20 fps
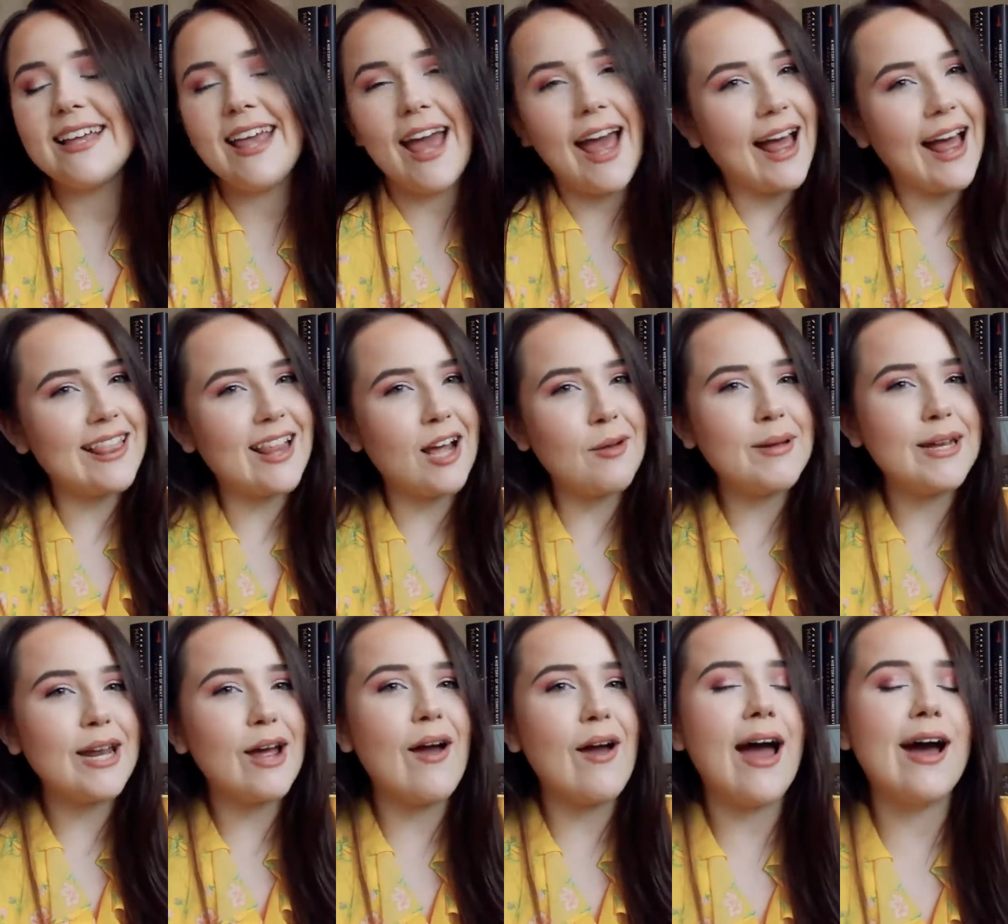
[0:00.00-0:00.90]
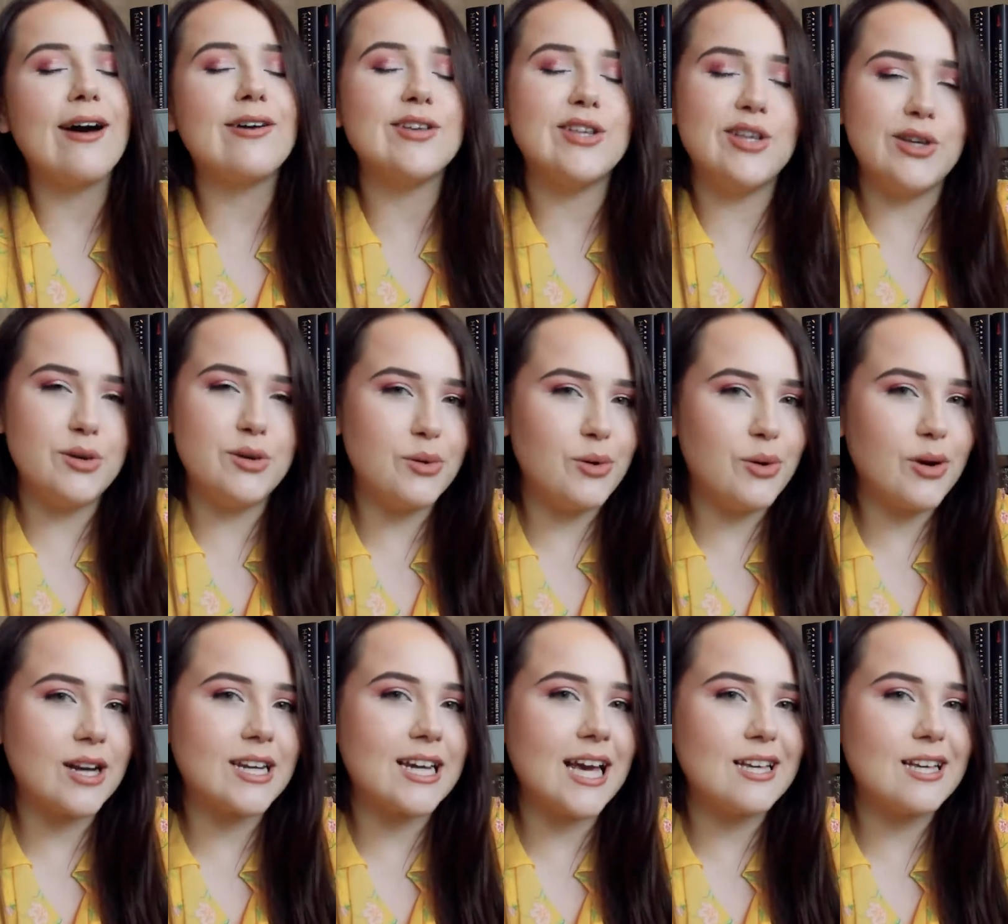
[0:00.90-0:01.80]
yeah, let me know how you
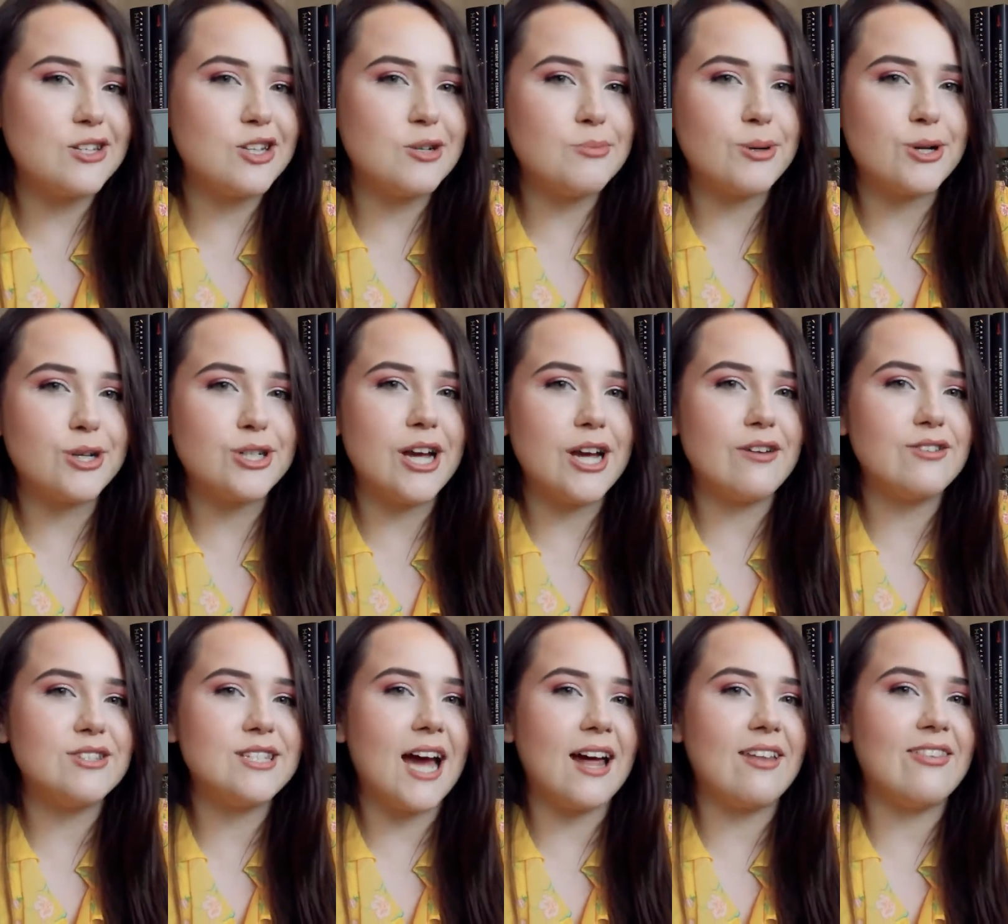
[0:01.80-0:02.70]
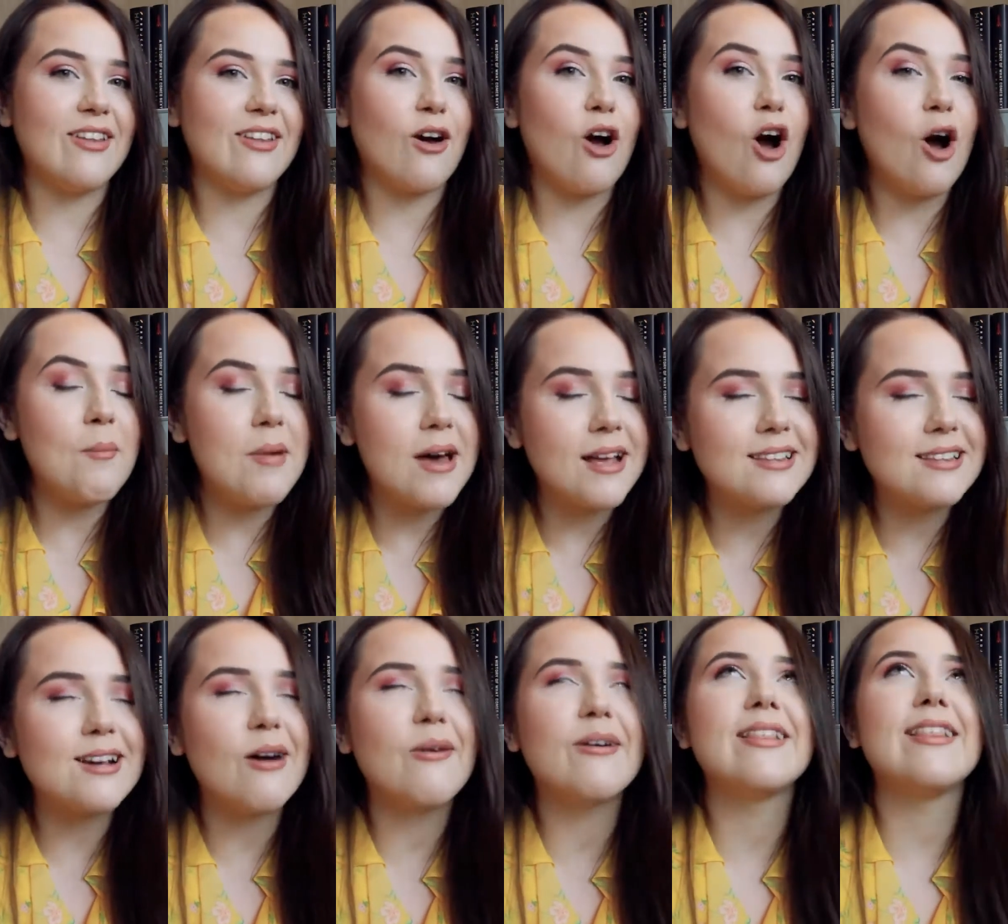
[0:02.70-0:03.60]
organize your bookshelves down in the
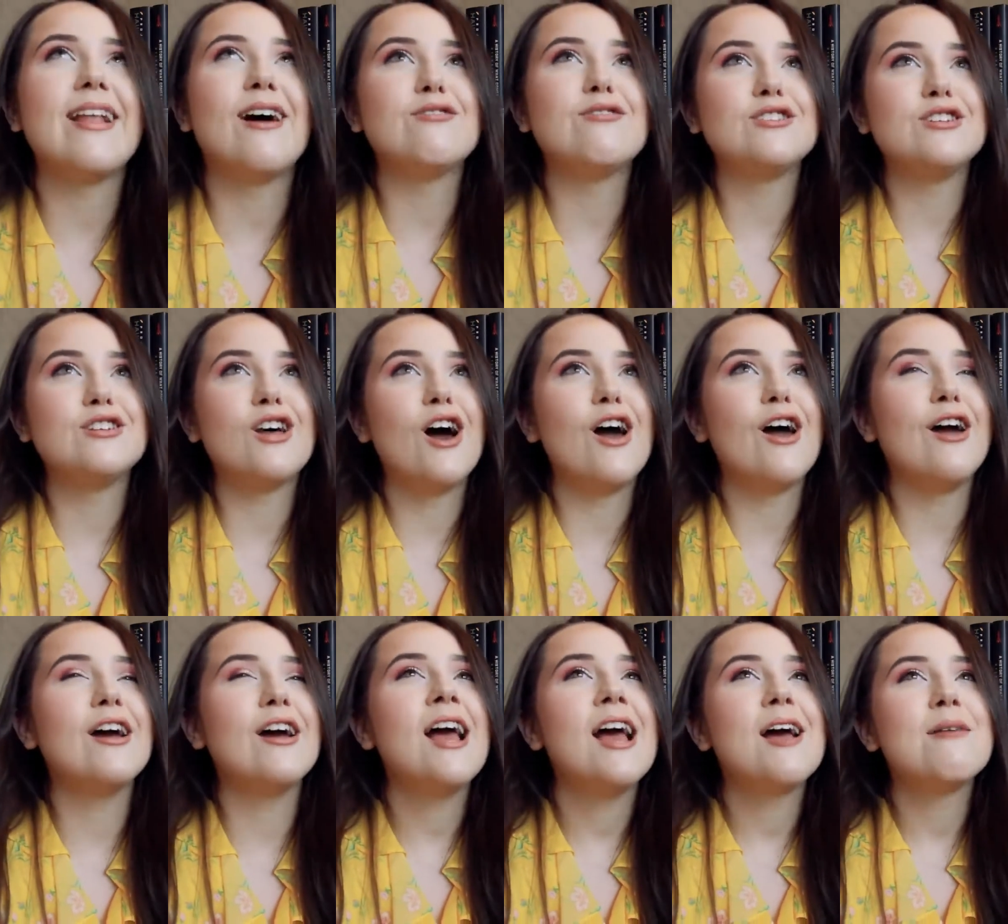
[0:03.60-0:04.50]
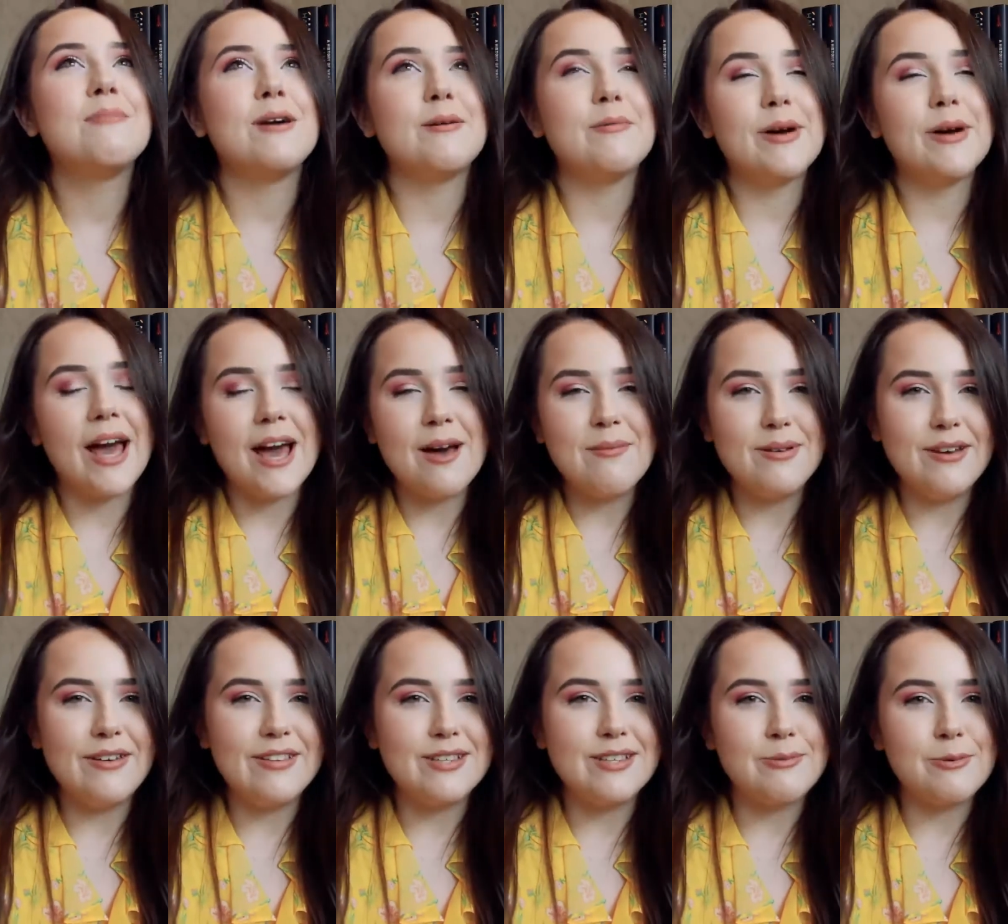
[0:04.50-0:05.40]
comments. I would love to know. Maybe I'll get a
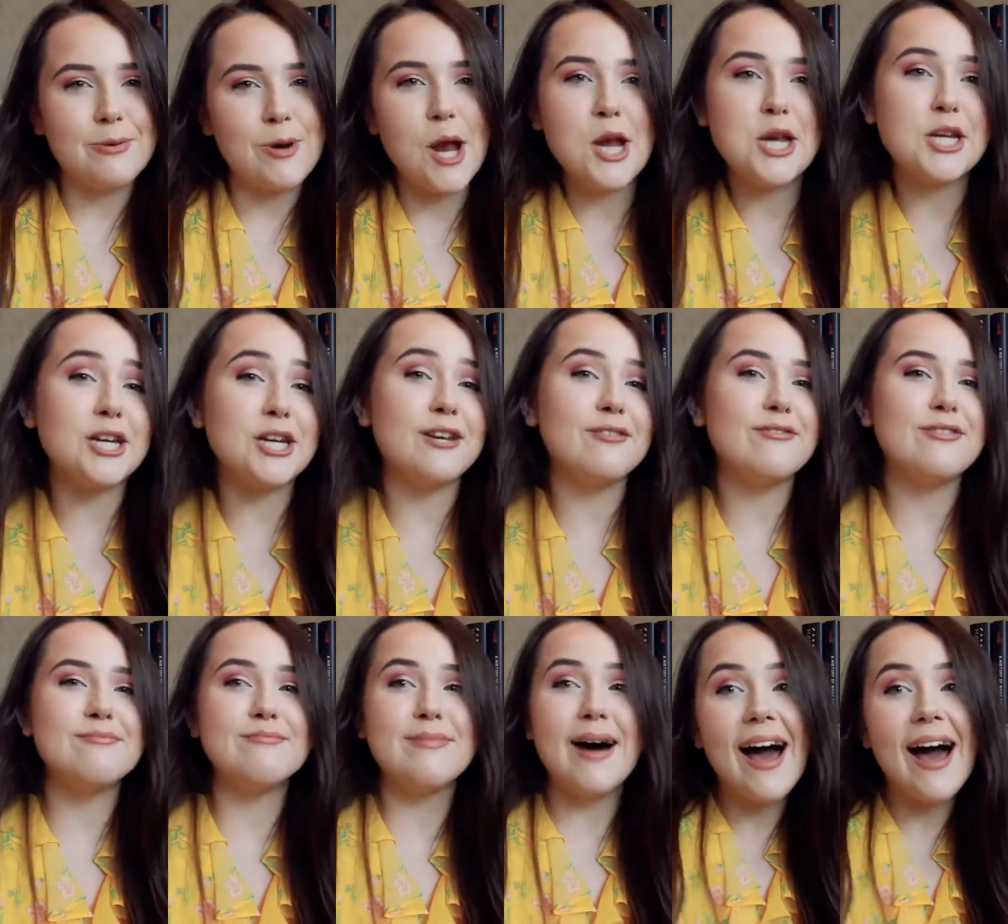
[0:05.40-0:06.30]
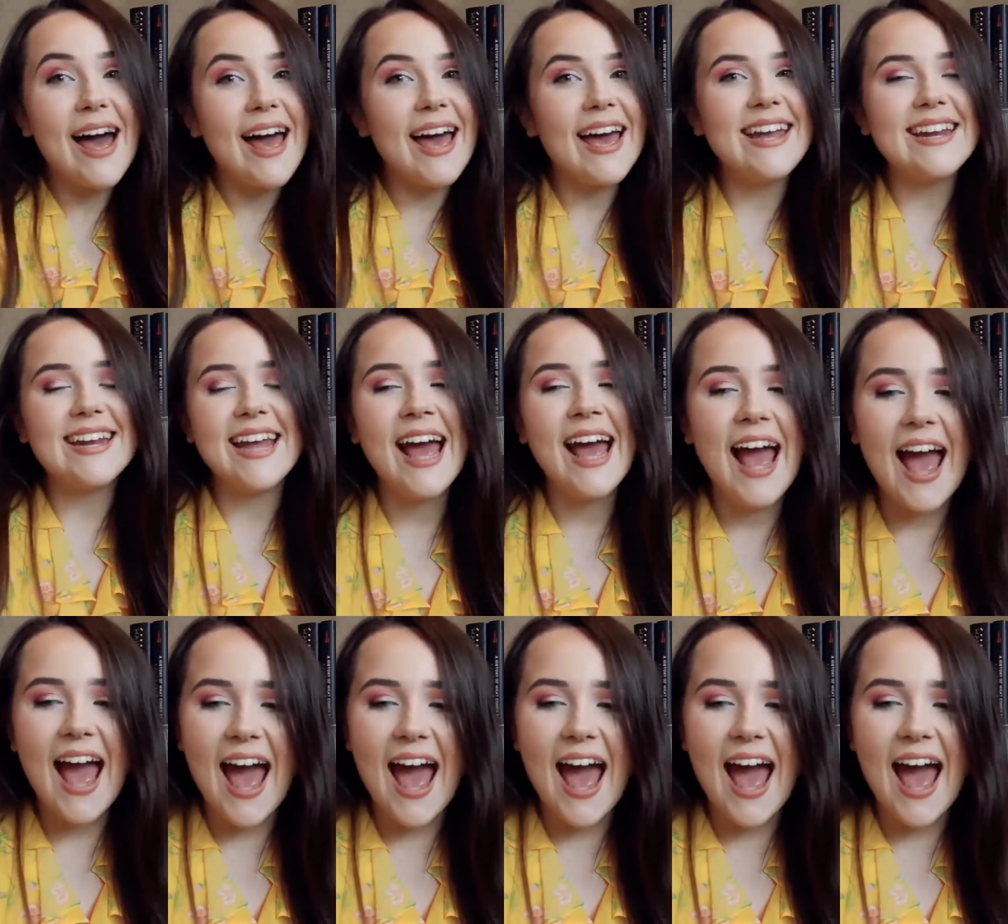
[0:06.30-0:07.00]
bit of inspiration for mine.